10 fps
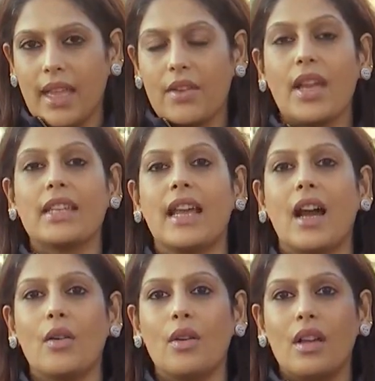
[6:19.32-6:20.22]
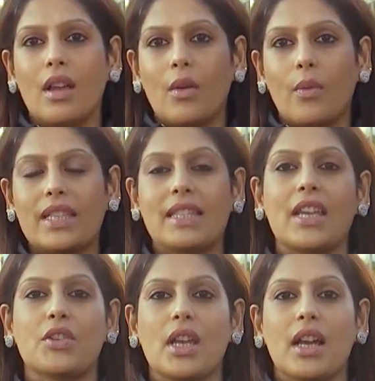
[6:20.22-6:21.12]
And right now, West
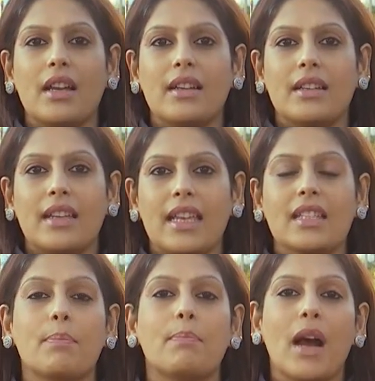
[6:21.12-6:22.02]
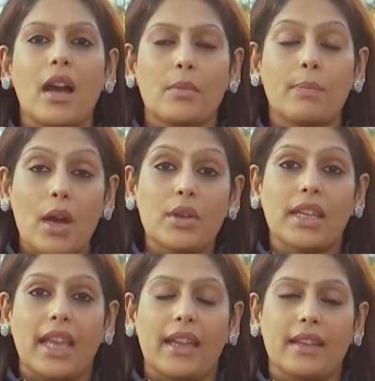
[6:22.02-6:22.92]
Asia is a
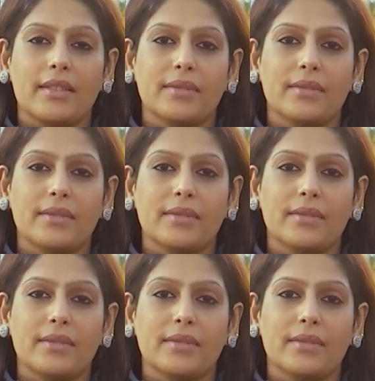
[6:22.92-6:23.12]
powder keg.